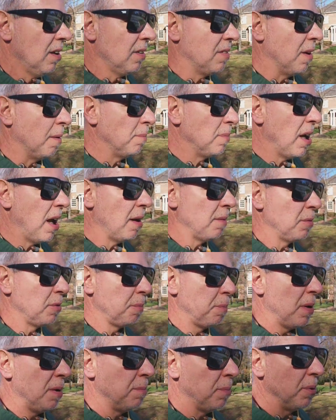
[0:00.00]
sometimes
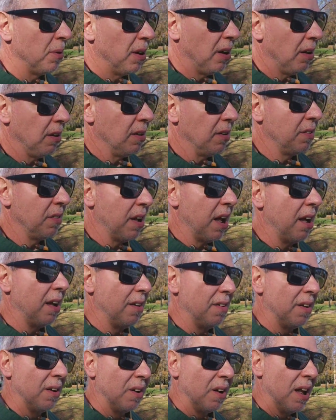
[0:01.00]
people need to stay
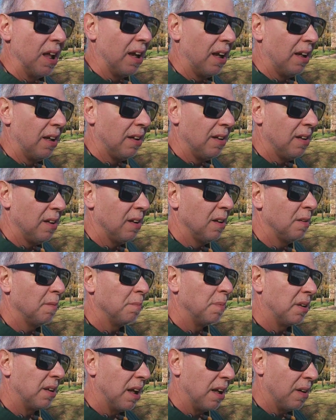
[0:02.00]
in their lane,
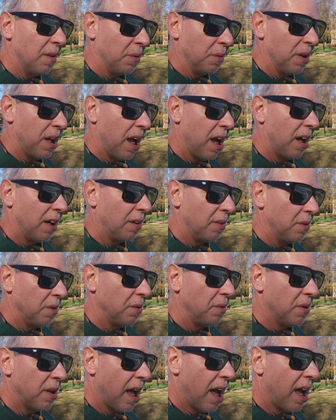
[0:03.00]
but they don't know how to
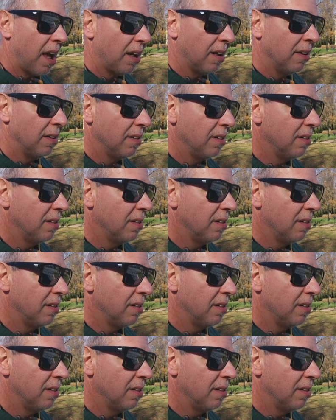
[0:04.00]
do that.